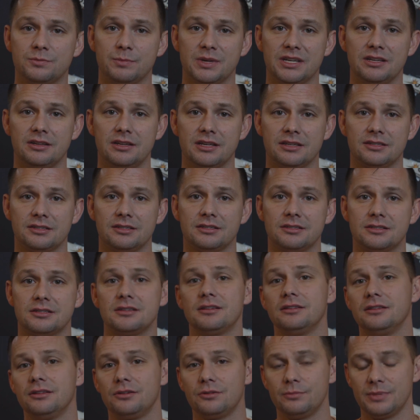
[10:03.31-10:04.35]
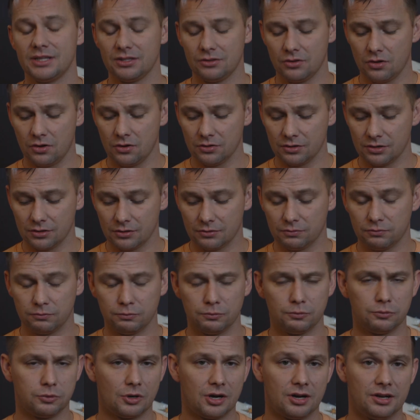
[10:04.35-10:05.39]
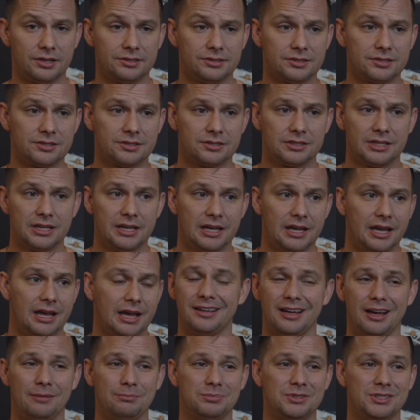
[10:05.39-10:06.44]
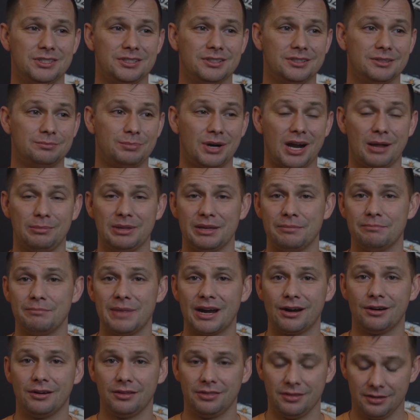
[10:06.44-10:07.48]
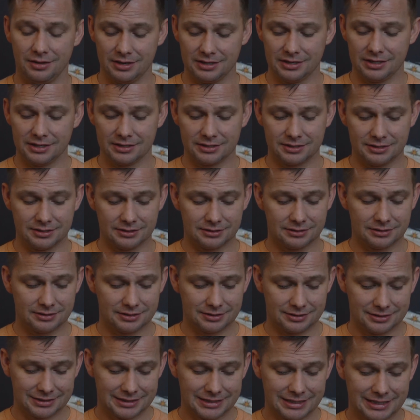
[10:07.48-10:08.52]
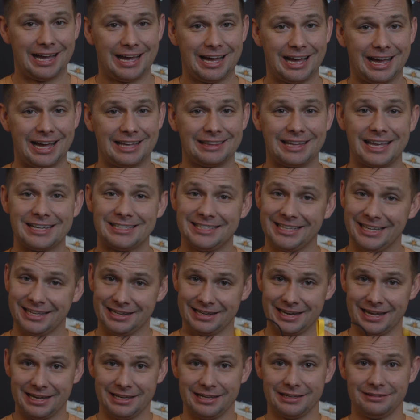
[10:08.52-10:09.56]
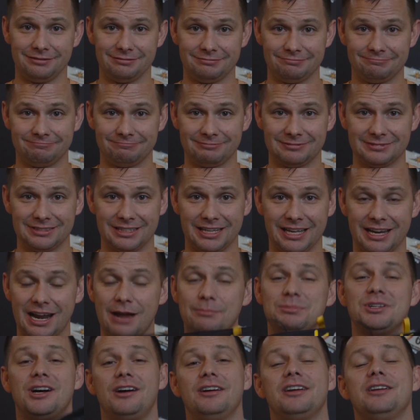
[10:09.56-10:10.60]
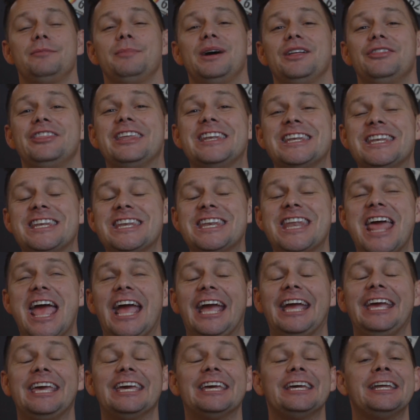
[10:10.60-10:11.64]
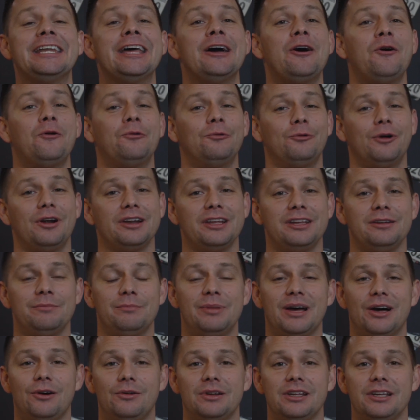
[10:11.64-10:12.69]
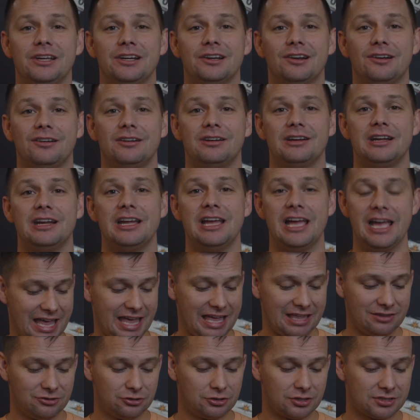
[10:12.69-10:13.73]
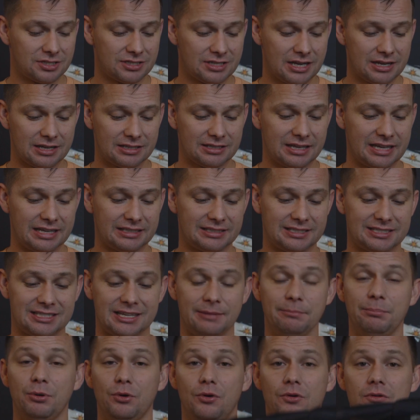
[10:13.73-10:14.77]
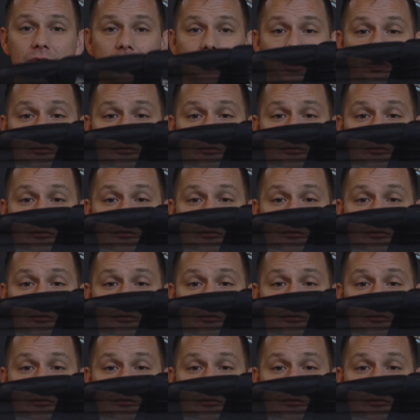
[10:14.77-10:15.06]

mid-distance to a little bit longer runs, up to probably marathon distance, I like to get naked. And I'm talking about the naked running belt here. Just simple,